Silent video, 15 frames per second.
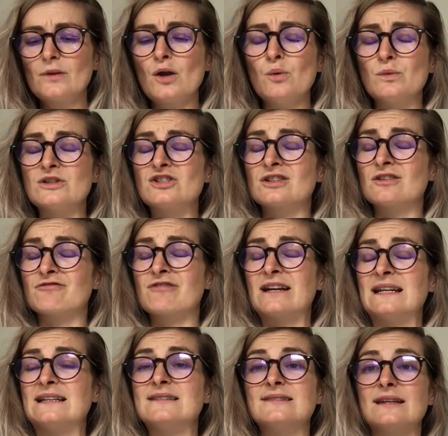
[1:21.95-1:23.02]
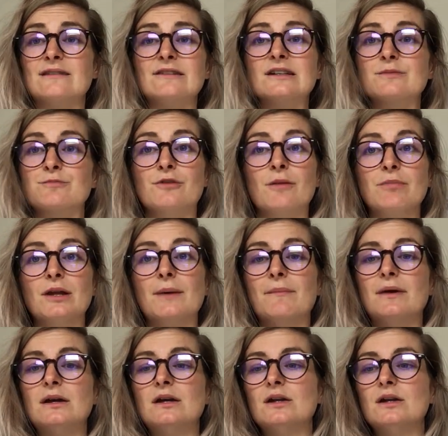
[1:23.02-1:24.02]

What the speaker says: which is a really serious problem